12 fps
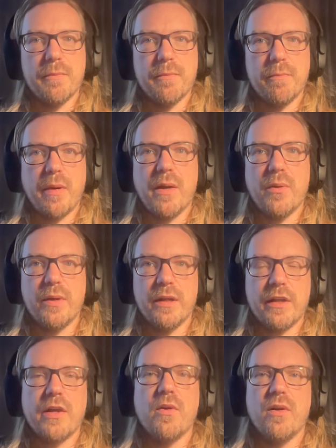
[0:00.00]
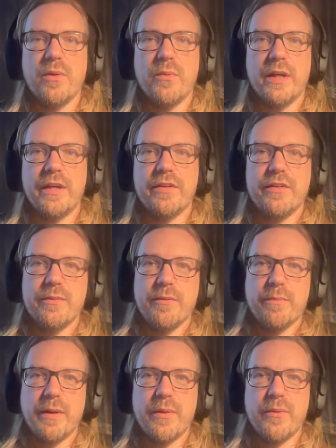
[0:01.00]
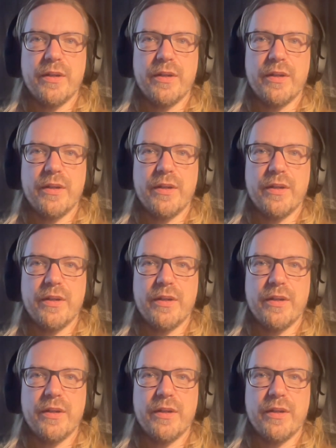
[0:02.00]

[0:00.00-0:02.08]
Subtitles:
power, like hardware power,